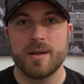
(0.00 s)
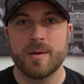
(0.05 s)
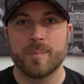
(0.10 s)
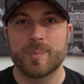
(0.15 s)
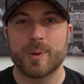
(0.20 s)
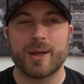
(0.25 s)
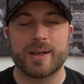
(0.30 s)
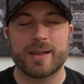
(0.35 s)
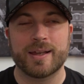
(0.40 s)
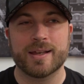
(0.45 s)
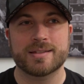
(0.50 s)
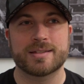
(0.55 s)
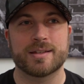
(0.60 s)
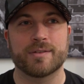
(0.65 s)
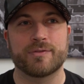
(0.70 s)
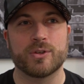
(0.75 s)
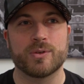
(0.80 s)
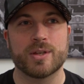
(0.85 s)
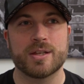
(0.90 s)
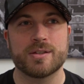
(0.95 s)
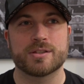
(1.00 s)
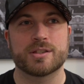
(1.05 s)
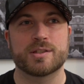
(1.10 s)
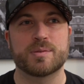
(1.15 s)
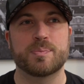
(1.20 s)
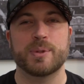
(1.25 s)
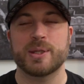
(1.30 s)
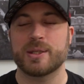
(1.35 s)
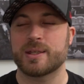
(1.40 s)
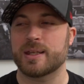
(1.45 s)
But I guess if you didn't
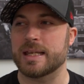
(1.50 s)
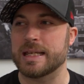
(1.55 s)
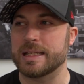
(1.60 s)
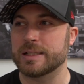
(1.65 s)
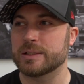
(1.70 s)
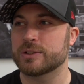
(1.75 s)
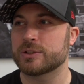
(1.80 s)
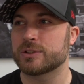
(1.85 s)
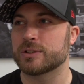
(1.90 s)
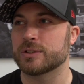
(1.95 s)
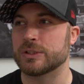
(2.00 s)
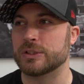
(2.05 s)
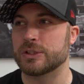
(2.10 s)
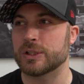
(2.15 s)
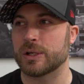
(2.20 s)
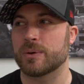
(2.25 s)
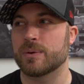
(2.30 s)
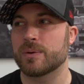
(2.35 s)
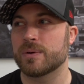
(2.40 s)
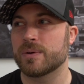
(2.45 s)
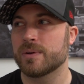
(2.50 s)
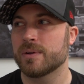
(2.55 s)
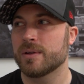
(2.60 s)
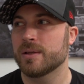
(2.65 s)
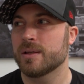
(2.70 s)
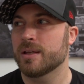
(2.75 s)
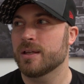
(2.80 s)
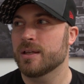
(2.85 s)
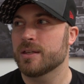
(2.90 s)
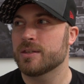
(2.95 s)
speak English in general,
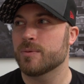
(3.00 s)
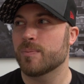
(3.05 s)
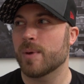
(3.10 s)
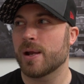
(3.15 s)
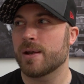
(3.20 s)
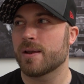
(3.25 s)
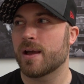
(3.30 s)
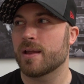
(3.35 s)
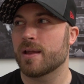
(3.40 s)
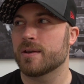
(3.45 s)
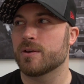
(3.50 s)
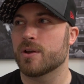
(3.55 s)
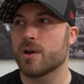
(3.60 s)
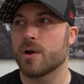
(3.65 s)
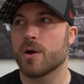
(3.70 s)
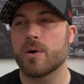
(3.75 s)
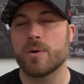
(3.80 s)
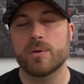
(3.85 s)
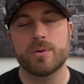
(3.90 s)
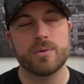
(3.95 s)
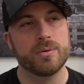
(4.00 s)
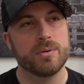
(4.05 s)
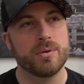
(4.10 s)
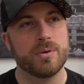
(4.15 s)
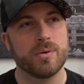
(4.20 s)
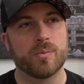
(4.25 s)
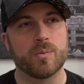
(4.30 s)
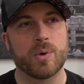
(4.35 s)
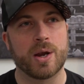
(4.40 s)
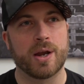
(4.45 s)
you might not know
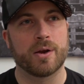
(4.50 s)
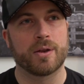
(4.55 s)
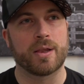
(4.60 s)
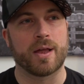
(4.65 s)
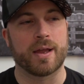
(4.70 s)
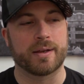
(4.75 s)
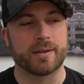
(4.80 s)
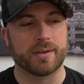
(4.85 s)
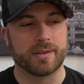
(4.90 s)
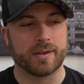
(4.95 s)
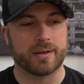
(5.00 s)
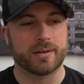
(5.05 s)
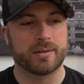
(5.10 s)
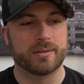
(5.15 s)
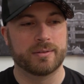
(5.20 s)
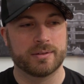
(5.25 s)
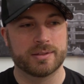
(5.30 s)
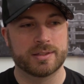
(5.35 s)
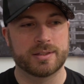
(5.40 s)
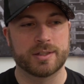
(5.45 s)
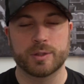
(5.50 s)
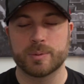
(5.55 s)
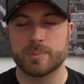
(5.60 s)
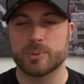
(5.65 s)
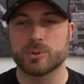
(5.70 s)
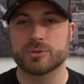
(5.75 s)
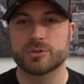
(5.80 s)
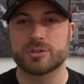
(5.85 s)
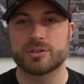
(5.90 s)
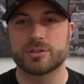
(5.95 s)
where like the
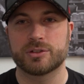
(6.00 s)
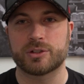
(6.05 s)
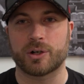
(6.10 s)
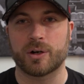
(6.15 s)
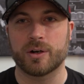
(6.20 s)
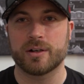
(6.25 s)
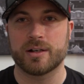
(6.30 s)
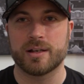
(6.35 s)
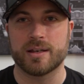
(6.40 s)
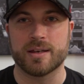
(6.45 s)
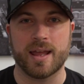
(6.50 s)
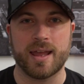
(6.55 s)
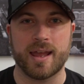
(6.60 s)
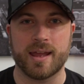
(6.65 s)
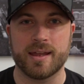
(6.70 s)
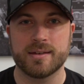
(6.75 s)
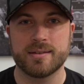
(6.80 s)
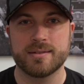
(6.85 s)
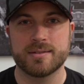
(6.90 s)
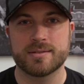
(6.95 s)
syllables start and end.